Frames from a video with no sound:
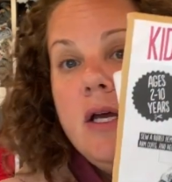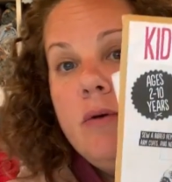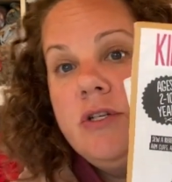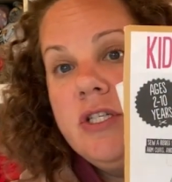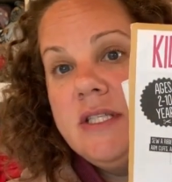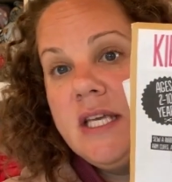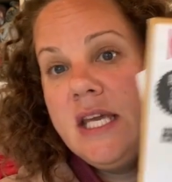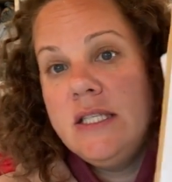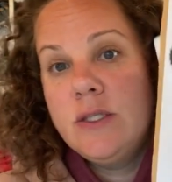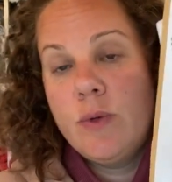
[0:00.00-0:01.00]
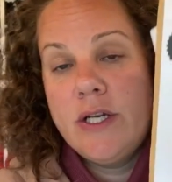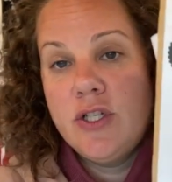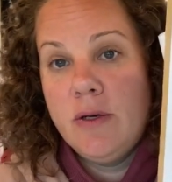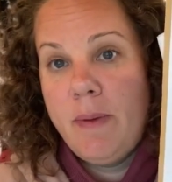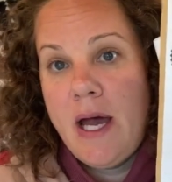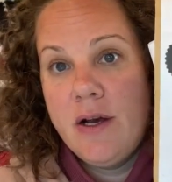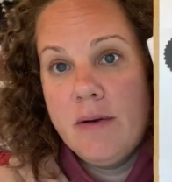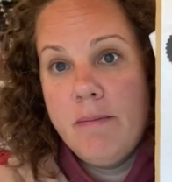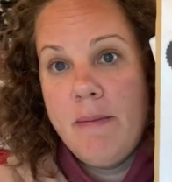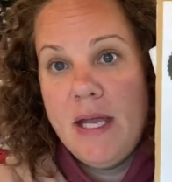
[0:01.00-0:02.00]
which is the kids sweatshirt
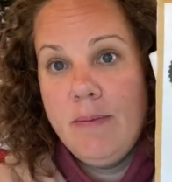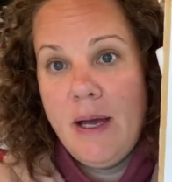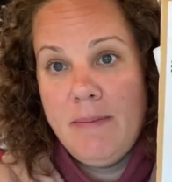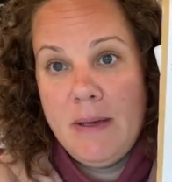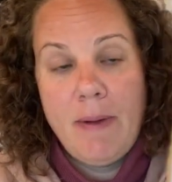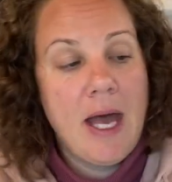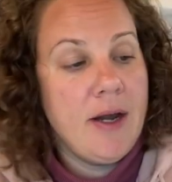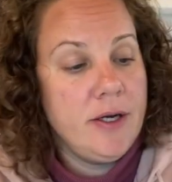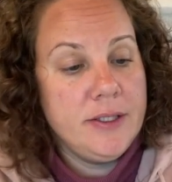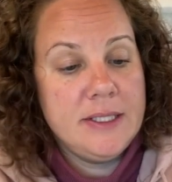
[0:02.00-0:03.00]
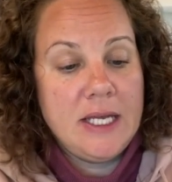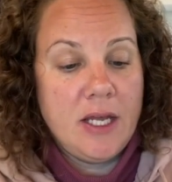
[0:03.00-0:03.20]
pattern made by me patterns.